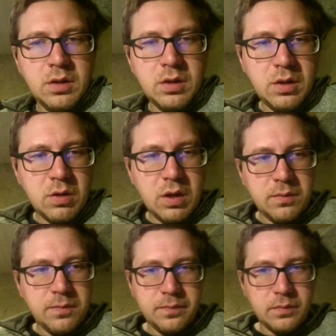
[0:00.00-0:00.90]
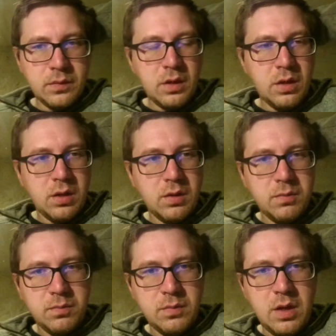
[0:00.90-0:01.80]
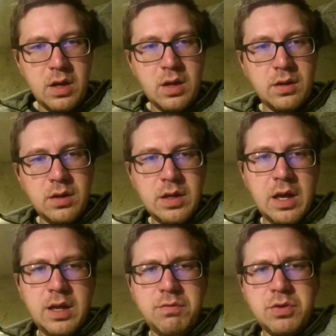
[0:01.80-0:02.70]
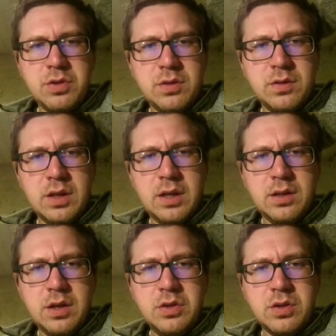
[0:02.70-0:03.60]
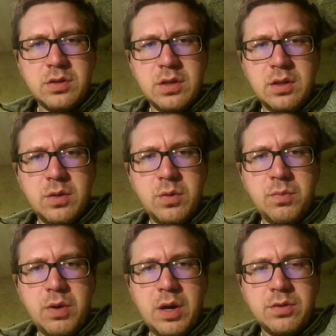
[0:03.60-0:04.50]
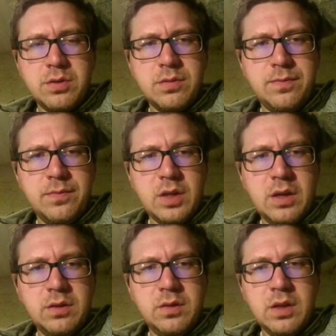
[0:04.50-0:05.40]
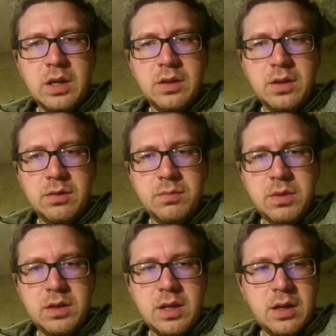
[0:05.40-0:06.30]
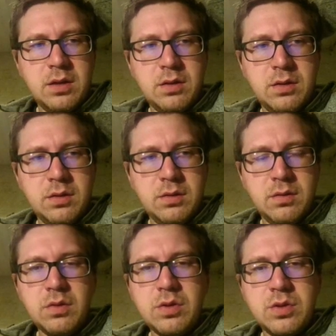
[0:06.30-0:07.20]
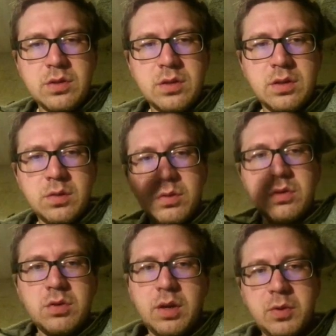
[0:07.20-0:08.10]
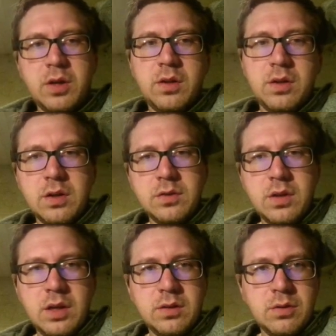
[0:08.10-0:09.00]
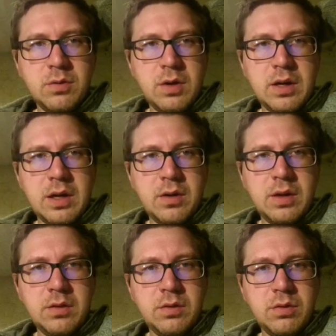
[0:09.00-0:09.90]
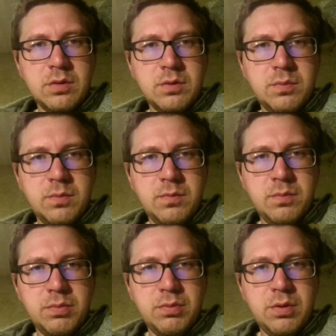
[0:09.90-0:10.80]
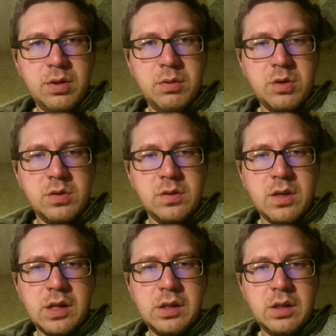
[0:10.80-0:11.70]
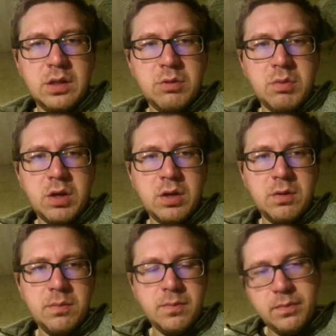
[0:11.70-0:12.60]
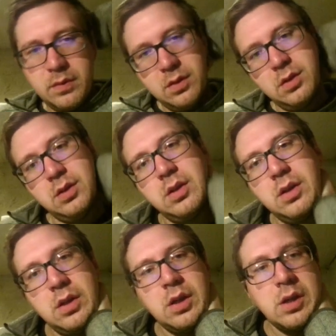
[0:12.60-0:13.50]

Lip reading: Okay. And yeah, even just like adjusting the browser size slightly made that logistics word drop down the next line. So right now it looks pretty much exactly like the mock-up.